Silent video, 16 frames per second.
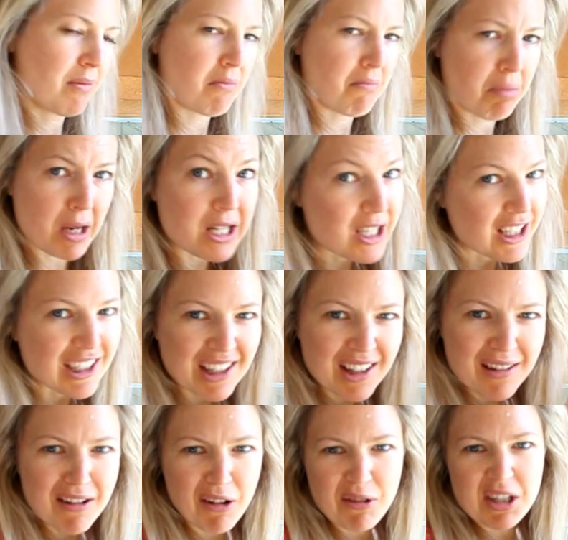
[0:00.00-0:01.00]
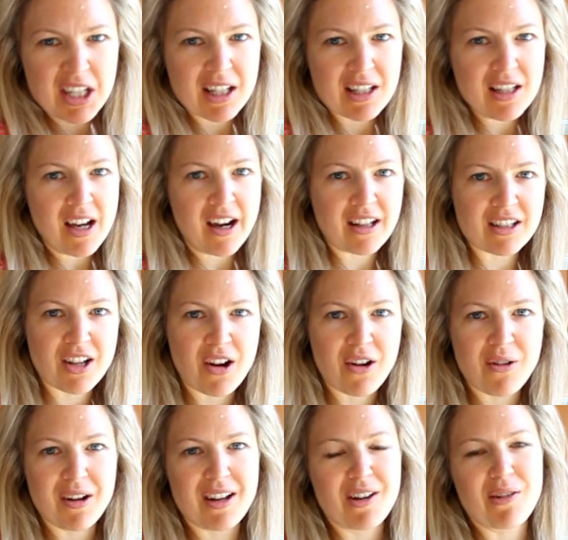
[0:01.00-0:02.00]
basically, you know,
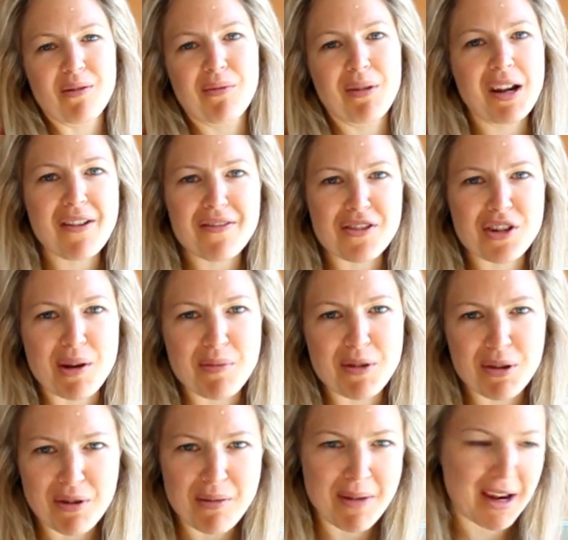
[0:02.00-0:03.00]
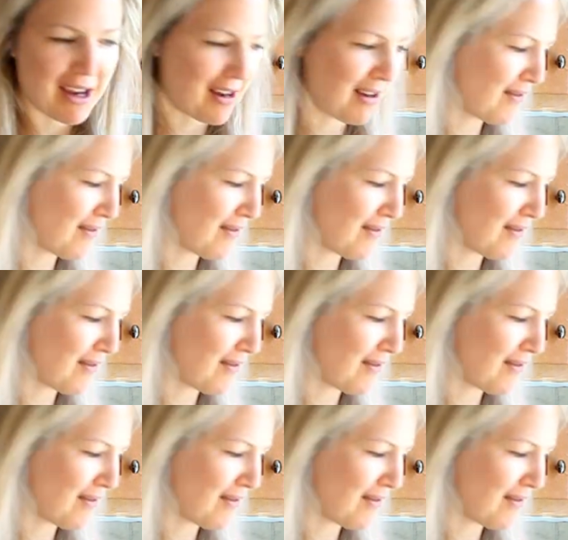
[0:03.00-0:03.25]
tic-tac-toe it or whatever shapes you want to make out